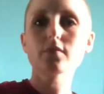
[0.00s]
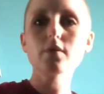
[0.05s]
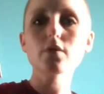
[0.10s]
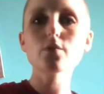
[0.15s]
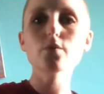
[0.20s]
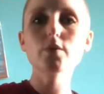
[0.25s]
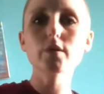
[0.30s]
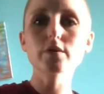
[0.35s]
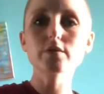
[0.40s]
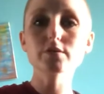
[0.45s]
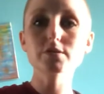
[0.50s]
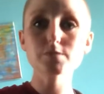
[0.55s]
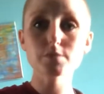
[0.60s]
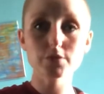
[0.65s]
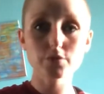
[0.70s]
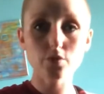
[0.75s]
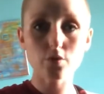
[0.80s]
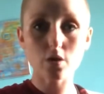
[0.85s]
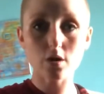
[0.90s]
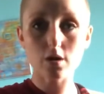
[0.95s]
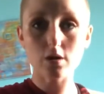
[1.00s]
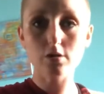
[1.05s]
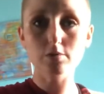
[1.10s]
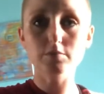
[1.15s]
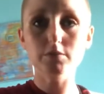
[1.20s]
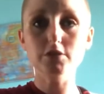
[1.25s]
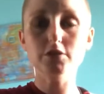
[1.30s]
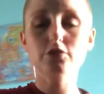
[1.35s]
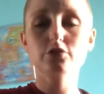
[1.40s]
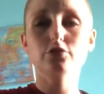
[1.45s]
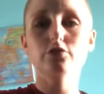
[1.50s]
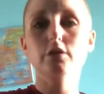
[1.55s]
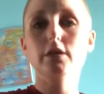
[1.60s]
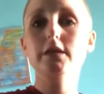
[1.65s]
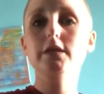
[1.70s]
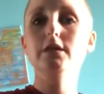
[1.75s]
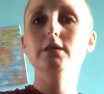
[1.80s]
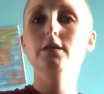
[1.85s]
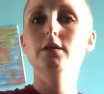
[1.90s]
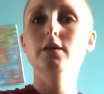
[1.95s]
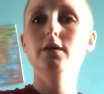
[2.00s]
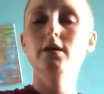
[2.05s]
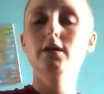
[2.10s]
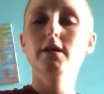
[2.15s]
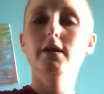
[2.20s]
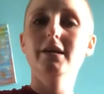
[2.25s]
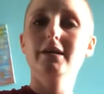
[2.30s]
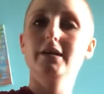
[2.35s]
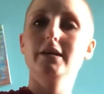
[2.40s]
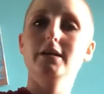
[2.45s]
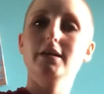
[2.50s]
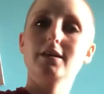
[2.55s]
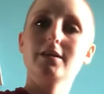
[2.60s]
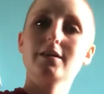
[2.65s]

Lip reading: Whereas when your arm is straight, it